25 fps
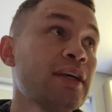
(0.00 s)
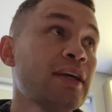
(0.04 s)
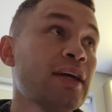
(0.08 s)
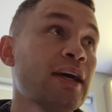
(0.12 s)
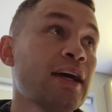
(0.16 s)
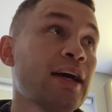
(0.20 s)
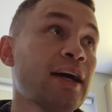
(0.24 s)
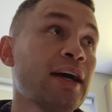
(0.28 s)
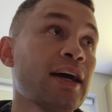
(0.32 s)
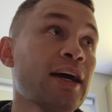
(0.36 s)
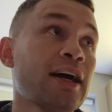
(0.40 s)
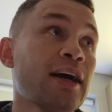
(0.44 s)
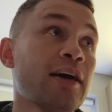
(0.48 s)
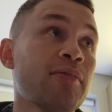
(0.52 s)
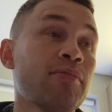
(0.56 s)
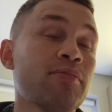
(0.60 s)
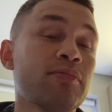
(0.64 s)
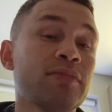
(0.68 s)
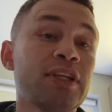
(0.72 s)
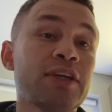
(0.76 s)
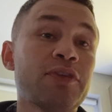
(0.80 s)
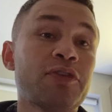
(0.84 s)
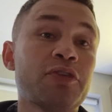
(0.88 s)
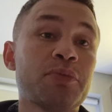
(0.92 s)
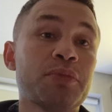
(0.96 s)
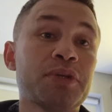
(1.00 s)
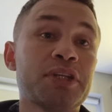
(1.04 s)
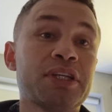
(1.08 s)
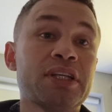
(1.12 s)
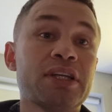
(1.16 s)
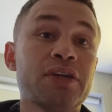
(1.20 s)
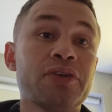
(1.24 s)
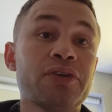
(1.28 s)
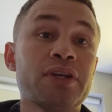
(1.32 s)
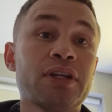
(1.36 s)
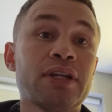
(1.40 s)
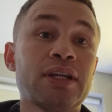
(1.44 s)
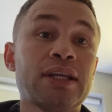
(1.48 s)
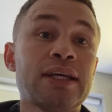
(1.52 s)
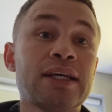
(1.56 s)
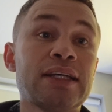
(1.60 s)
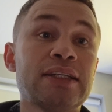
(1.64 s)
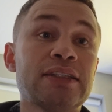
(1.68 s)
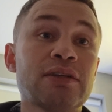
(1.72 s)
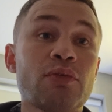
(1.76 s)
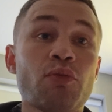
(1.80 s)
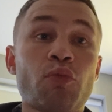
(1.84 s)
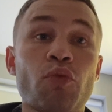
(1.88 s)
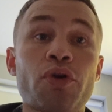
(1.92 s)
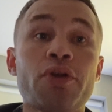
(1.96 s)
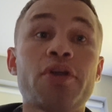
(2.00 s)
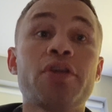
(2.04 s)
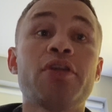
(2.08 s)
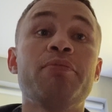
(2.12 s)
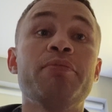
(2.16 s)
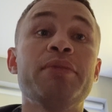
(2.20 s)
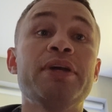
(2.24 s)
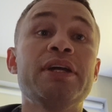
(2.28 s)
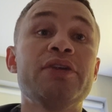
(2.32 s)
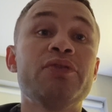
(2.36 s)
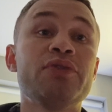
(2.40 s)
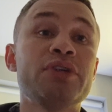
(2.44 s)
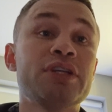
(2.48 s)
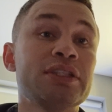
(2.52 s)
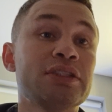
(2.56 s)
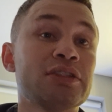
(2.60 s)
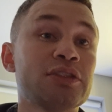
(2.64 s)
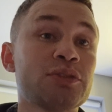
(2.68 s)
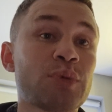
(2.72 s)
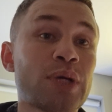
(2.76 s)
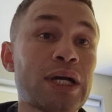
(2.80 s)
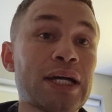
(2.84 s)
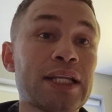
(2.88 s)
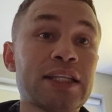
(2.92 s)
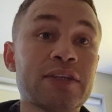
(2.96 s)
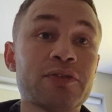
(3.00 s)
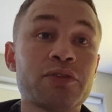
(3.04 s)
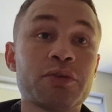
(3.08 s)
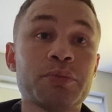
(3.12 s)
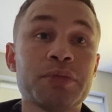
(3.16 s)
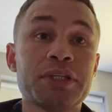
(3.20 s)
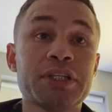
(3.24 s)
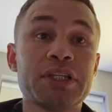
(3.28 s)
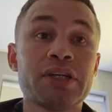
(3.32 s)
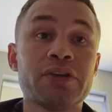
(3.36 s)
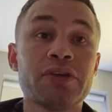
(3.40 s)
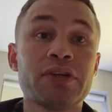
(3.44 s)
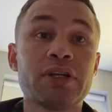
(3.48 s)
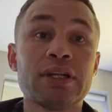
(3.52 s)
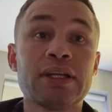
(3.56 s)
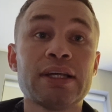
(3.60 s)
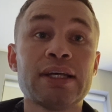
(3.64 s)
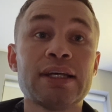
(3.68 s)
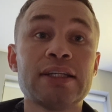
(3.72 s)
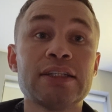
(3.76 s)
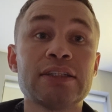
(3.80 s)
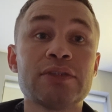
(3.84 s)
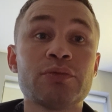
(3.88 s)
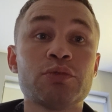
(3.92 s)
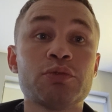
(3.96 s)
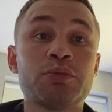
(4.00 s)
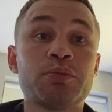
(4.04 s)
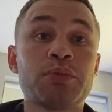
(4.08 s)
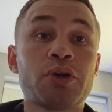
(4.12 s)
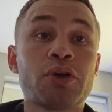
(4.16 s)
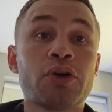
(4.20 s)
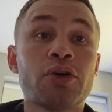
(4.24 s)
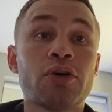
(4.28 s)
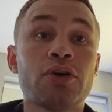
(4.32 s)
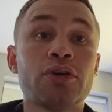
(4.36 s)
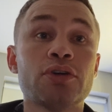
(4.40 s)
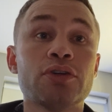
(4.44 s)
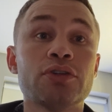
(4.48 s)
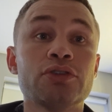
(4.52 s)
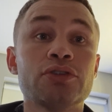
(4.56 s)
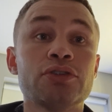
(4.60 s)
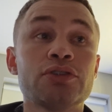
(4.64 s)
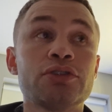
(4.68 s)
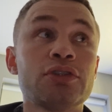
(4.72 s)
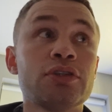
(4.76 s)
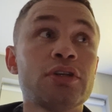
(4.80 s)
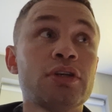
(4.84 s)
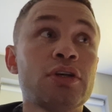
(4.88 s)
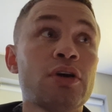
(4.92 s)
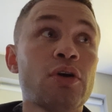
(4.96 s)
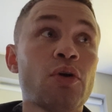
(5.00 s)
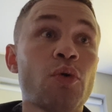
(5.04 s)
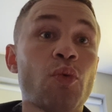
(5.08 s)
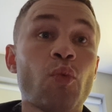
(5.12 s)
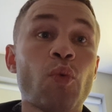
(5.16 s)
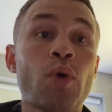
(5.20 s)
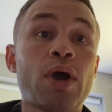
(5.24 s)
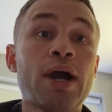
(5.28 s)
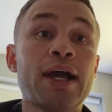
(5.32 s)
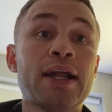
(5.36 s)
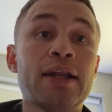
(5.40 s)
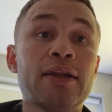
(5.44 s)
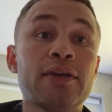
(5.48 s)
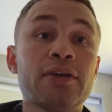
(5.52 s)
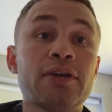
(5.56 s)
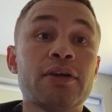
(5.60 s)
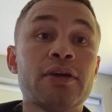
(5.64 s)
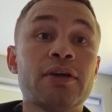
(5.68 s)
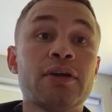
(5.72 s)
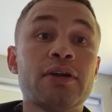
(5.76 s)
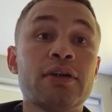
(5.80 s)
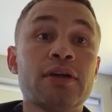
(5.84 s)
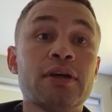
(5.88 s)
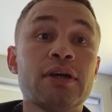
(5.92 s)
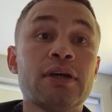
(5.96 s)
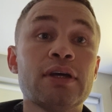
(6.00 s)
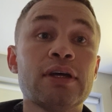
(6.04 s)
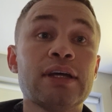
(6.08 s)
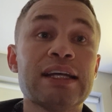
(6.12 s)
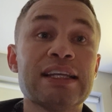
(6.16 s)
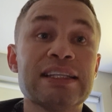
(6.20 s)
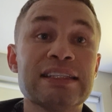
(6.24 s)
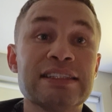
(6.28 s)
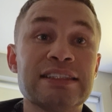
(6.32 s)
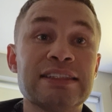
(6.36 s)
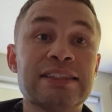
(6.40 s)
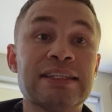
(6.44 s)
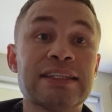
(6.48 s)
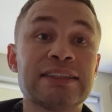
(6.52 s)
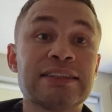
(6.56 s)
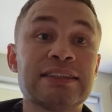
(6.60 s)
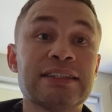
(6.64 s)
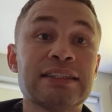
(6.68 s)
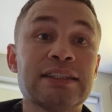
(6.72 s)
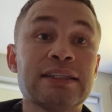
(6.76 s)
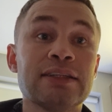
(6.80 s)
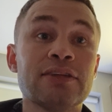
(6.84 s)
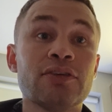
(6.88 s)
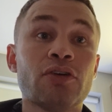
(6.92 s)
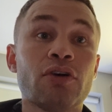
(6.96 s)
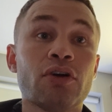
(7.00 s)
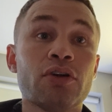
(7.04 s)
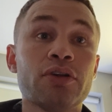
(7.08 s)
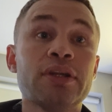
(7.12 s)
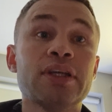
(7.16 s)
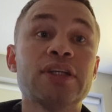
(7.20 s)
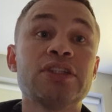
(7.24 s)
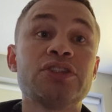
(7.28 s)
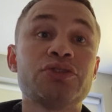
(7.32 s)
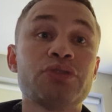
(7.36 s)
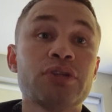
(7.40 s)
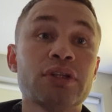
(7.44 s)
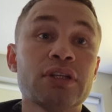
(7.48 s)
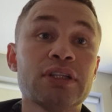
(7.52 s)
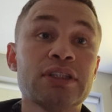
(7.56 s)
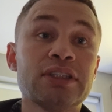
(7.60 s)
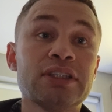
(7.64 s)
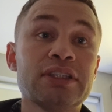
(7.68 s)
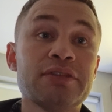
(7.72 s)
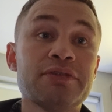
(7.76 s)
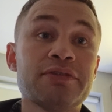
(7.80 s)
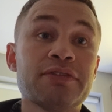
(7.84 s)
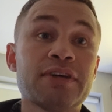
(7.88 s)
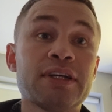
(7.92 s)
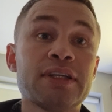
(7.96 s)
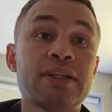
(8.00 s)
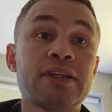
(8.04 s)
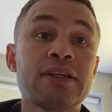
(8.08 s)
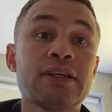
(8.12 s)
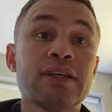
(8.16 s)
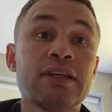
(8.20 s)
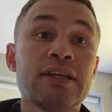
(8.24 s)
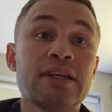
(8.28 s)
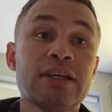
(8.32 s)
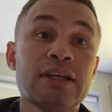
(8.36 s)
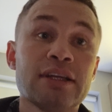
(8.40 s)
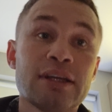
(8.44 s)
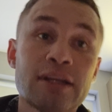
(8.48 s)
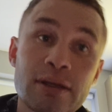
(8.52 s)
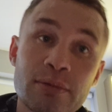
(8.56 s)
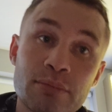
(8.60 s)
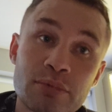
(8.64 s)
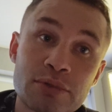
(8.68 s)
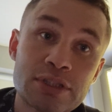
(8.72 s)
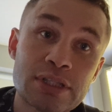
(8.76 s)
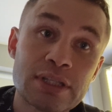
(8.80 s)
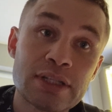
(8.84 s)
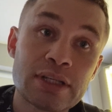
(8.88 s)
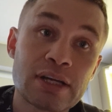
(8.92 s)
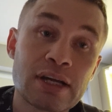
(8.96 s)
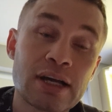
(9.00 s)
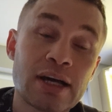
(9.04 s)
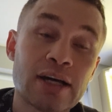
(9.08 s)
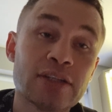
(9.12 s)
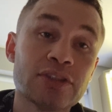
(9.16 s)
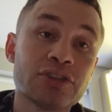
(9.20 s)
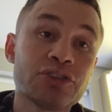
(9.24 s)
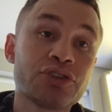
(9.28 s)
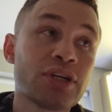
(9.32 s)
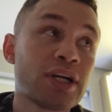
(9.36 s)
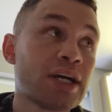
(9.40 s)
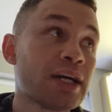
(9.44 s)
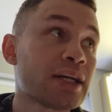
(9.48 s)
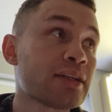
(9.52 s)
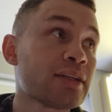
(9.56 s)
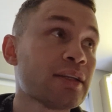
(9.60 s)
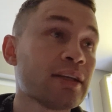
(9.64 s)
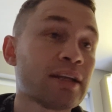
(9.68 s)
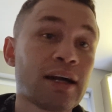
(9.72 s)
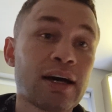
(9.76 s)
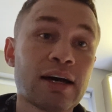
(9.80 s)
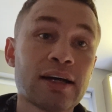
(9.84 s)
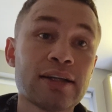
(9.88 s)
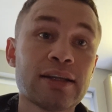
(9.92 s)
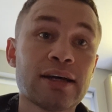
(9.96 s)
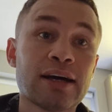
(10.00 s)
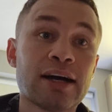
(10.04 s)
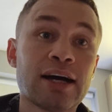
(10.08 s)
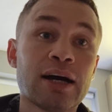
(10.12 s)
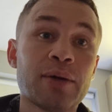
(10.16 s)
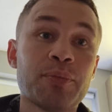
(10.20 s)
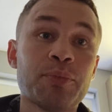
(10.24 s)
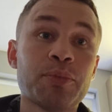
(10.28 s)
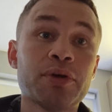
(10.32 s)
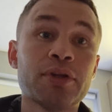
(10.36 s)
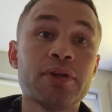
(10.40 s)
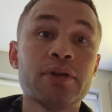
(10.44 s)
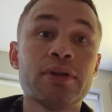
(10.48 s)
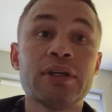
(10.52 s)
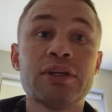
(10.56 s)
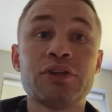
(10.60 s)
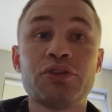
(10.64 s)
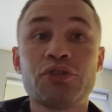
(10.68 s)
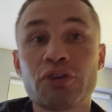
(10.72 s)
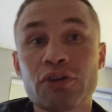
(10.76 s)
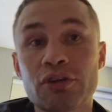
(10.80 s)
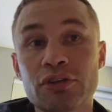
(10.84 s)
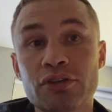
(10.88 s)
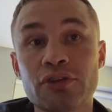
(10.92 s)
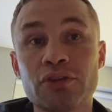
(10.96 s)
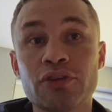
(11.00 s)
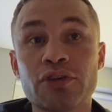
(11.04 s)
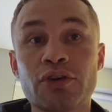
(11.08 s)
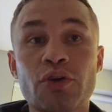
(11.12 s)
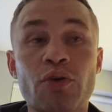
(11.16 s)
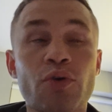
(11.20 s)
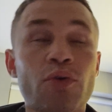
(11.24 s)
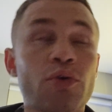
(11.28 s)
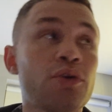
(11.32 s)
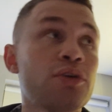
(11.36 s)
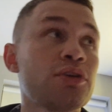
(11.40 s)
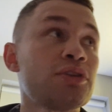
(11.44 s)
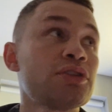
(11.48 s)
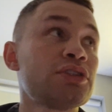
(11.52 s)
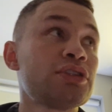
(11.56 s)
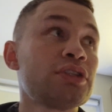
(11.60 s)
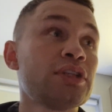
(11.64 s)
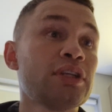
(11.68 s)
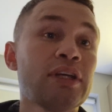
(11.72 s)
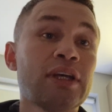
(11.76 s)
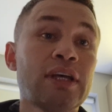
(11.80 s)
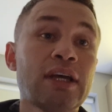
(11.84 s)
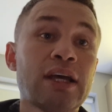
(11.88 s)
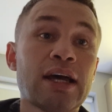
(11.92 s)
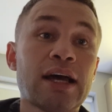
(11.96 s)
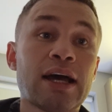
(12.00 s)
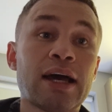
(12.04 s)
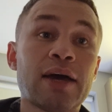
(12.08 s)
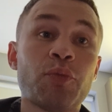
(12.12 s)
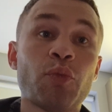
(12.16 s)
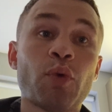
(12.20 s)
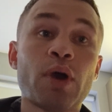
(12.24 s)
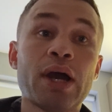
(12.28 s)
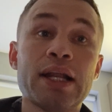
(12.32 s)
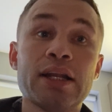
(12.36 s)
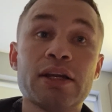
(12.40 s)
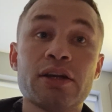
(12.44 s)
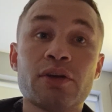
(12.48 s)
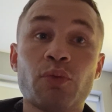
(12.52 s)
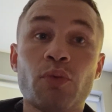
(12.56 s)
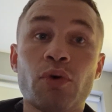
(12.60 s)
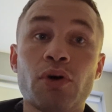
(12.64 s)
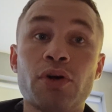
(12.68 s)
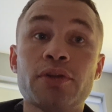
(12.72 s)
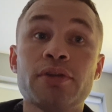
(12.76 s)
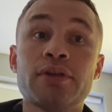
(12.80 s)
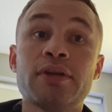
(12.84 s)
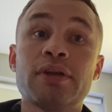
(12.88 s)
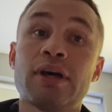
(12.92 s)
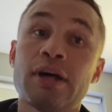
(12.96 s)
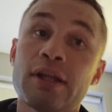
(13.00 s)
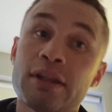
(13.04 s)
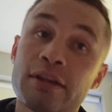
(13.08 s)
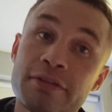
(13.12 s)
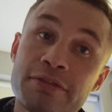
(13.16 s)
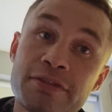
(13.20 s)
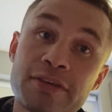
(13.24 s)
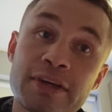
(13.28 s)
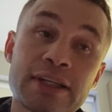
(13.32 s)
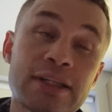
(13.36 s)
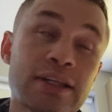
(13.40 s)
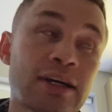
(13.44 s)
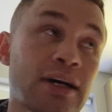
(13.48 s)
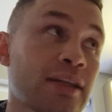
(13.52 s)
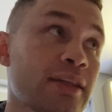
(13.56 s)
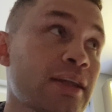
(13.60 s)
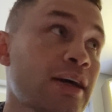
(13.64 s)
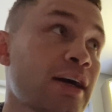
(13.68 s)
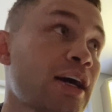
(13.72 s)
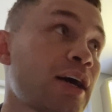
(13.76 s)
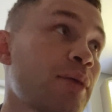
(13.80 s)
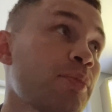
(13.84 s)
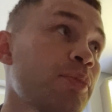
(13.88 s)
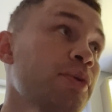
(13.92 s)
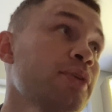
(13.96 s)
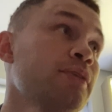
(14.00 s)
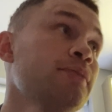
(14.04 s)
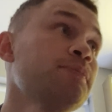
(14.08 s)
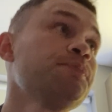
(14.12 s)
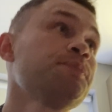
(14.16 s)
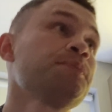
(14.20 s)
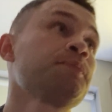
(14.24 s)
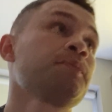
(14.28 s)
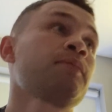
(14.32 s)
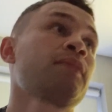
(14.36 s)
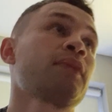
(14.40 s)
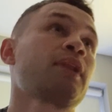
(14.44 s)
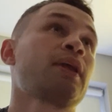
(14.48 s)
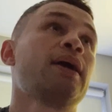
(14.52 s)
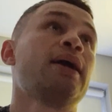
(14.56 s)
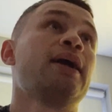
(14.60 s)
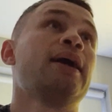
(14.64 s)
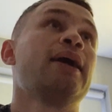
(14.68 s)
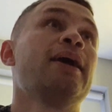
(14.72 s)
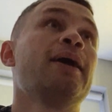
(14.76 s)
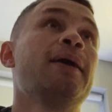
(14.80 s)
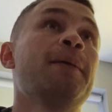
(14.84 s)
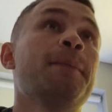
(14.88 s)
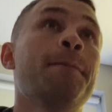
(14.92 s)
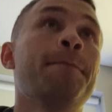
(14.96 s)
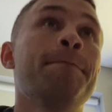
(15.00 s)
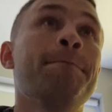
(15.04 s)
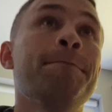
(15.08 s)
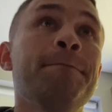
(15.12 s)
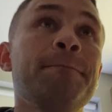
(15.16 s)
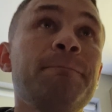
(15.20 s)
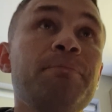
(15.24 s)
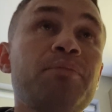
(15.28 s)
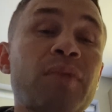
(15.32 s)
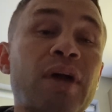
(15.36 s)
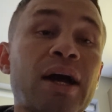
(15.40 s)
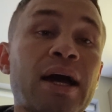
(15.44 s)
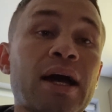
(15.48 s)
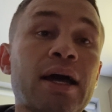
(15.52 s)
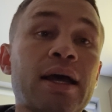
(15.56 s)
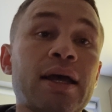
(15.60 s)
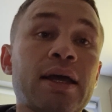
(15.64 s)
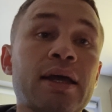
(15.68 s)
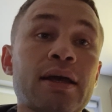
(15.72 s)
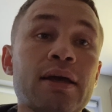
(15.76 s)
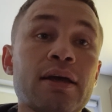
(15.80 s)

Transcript: Never materialized, and one of the main reasons why it never materialized was because Wilder insisted on this trilogy fight. It was in the contract; it had to happen. They took it to the courts, and Wilder won, and the fight had to happen. Now,